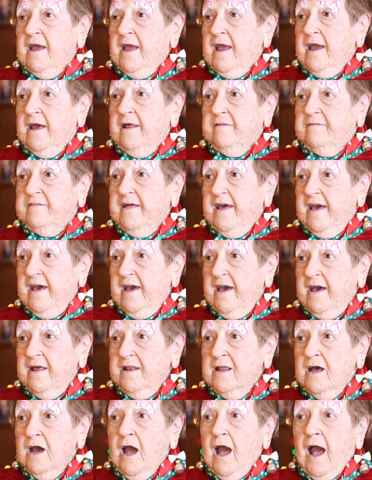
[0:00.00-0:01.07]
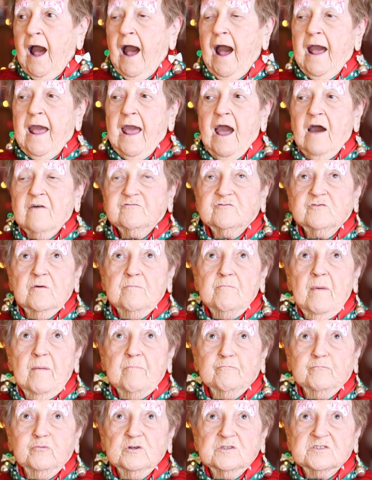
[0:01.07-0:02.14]
And then I have
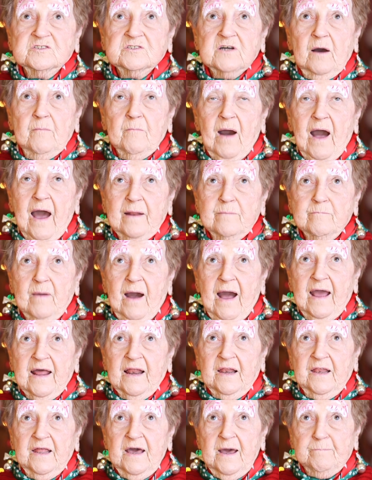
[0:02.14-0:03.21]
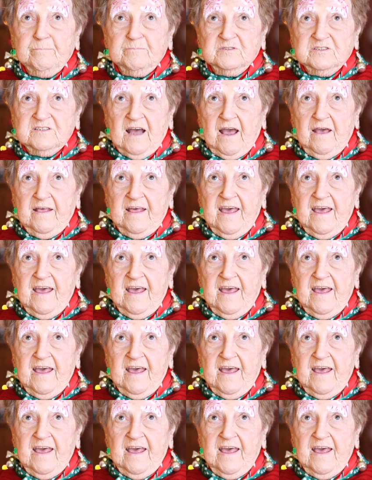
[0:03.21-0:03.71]
to put some on my lips, I